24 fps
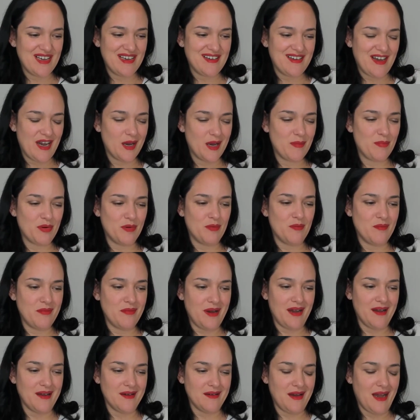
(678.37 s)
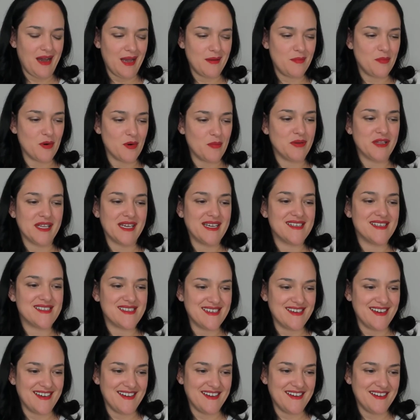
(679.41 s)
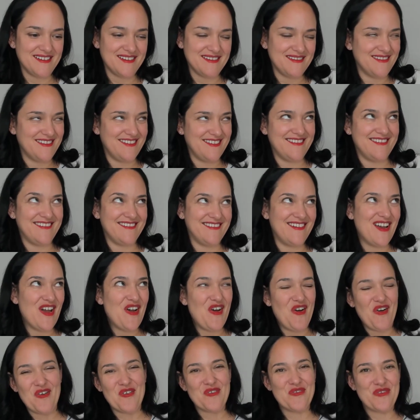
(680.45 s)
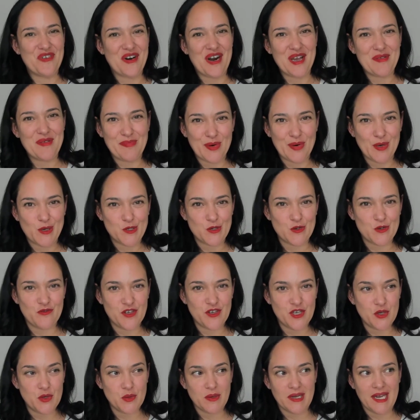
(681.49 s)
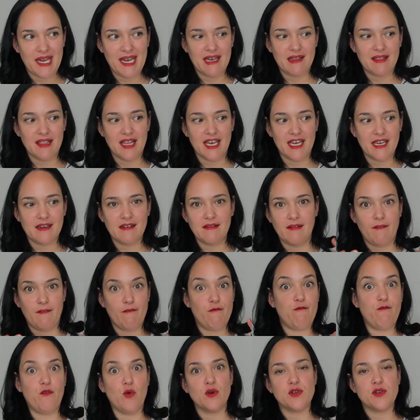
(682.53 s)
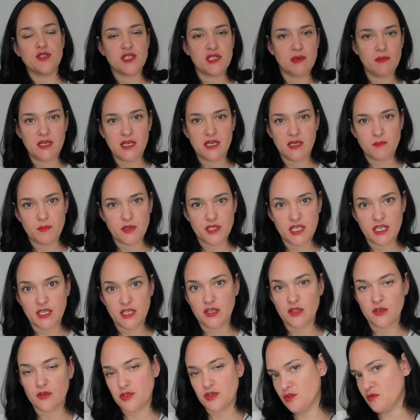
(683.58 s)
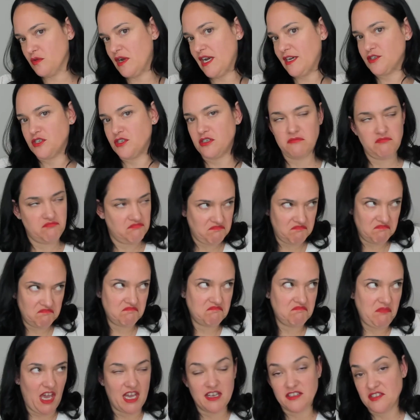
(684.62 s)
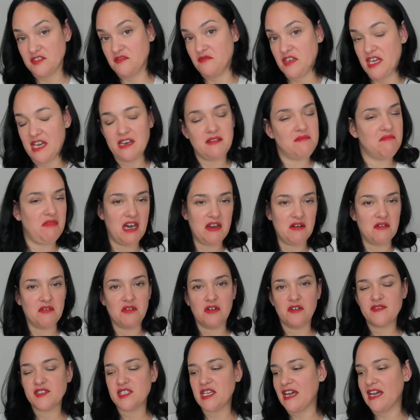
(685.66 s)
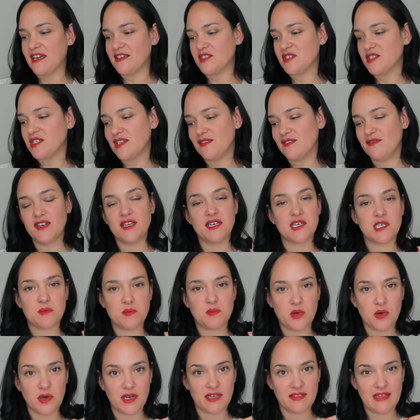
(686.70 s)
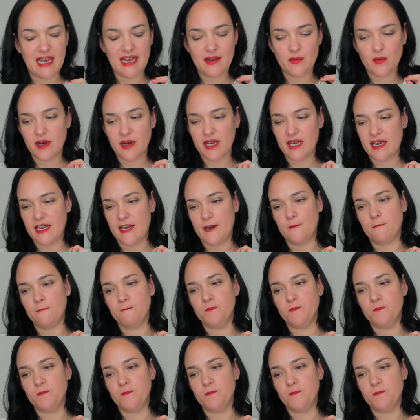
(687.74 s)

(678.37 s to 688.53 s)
hyperplasia over hypertrophy. You can't like force them in a particular direction as of yet. I don't know if science is even exploring that right now.